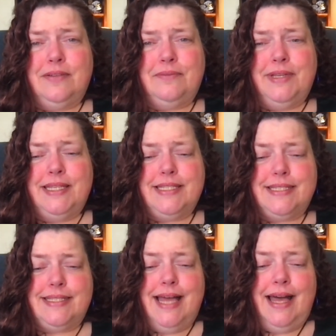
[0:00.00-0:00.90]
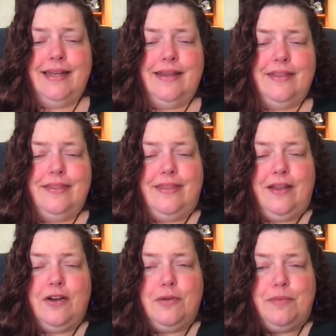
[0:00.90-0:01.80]
It's not a
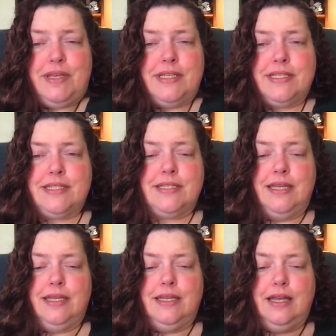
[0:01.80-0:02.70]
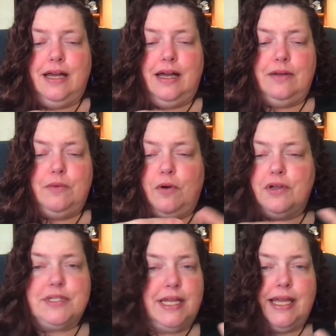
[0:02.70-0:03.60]
therapist or
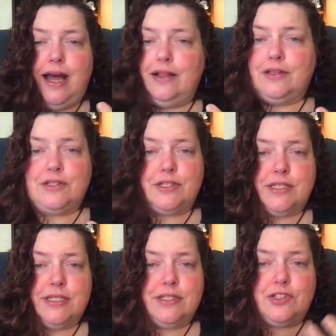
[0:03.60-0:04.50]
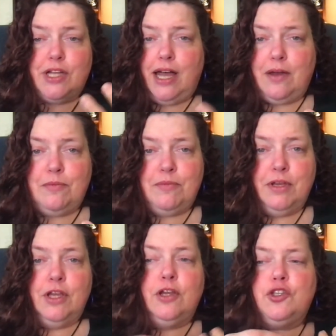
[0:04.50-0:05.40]
a psychologist's job
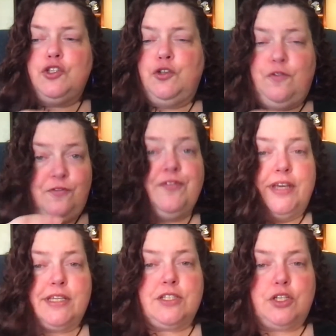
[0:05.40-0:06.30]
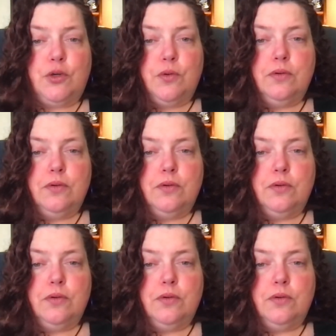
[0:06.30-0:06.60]
to fix you.